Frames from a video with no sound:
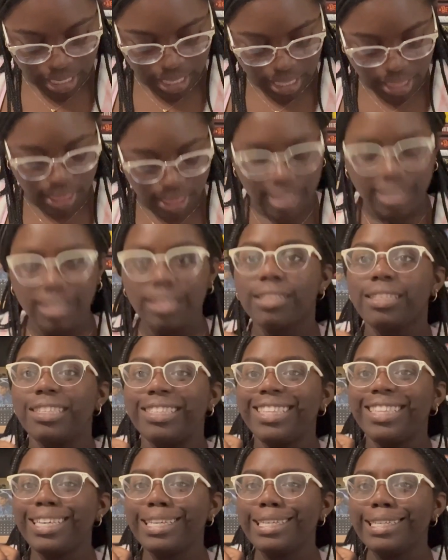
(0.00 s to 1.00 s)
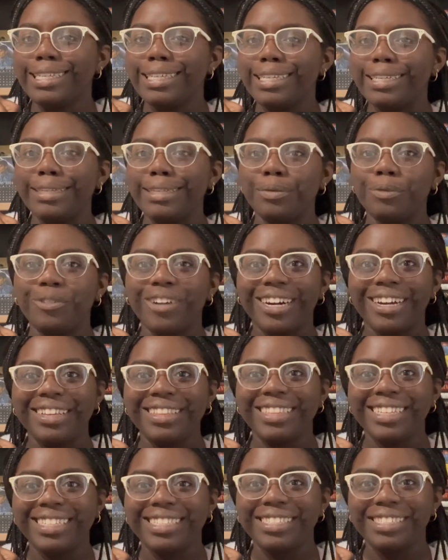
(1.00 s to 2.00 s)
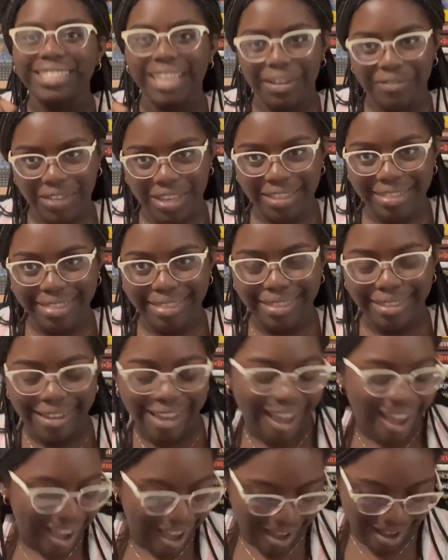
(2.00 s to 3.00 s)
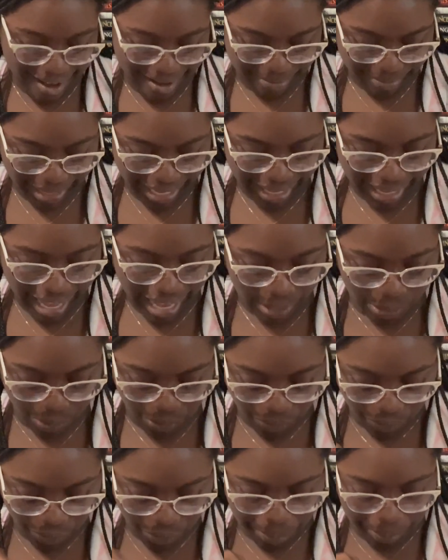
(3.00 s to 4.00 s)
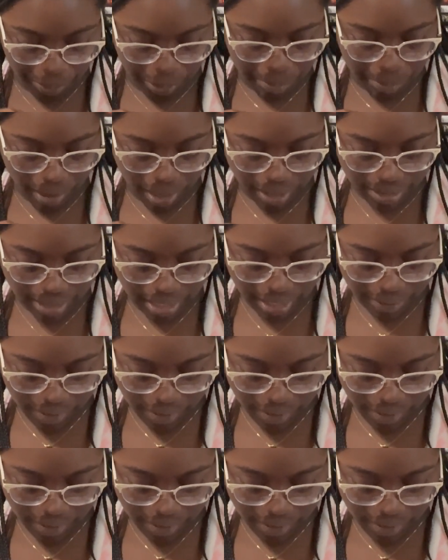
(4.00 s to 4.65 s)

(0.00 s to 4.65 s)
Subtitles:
this is the 7th like actual full book box that I've